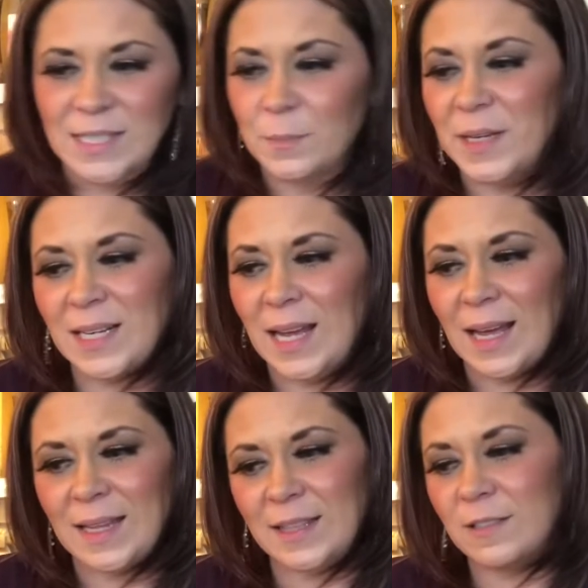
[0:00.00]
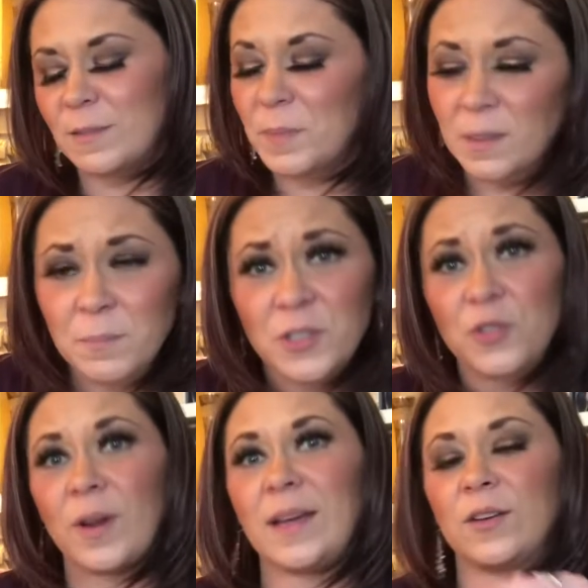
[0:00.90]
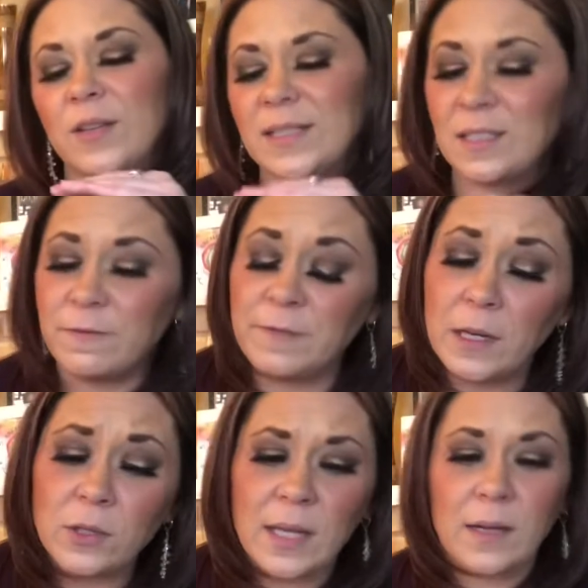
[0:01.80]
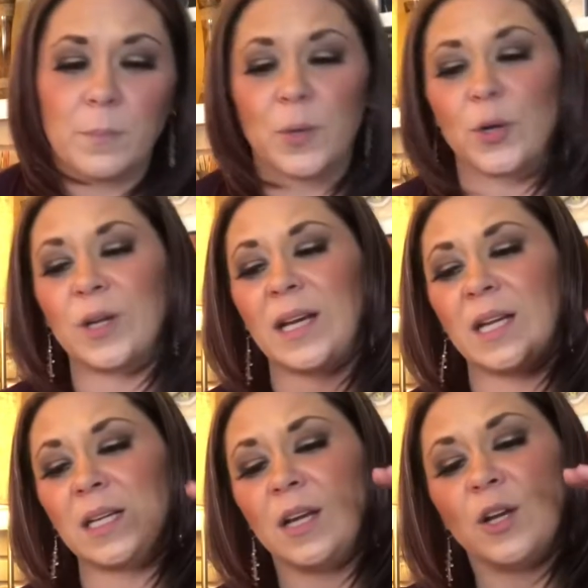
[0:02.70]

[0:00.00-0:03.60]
been at, there's been betrayal. It's felt like a burden.